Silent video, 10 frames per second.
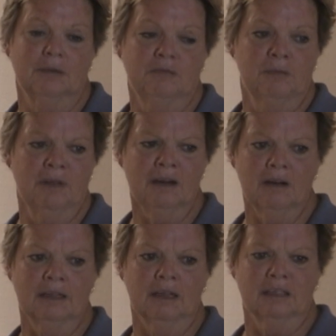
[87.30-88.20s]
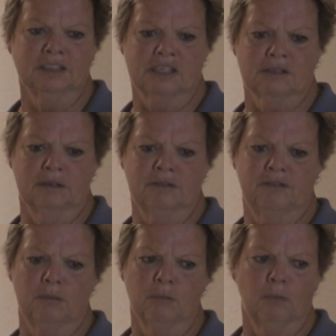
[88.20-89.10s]
From there, I just
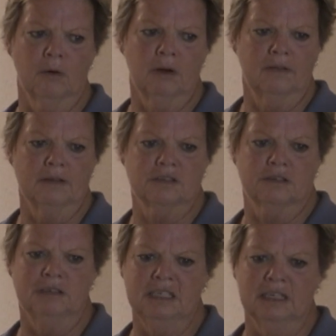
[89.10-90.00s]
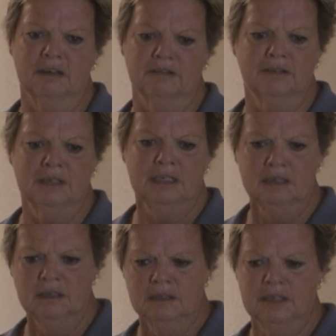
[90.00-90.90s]
learned from word on the street of
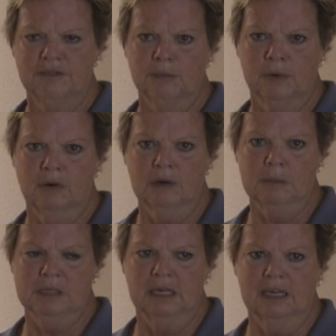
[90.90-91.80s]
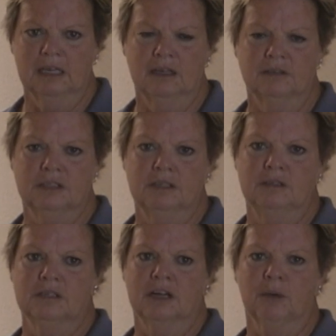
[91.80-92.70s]
different programs that I could go
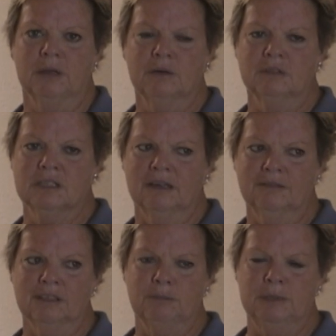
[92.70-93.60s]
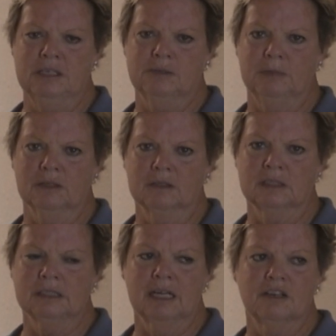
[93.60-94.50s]
to help me. It was definitely piecemeal,
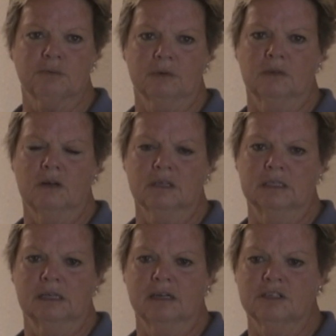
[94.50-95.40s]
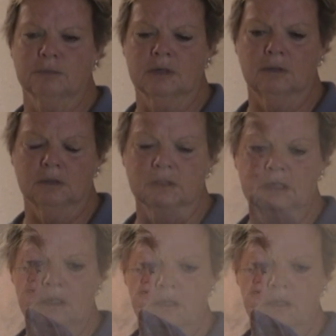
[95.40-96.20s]
and the days were long and the nights were cold.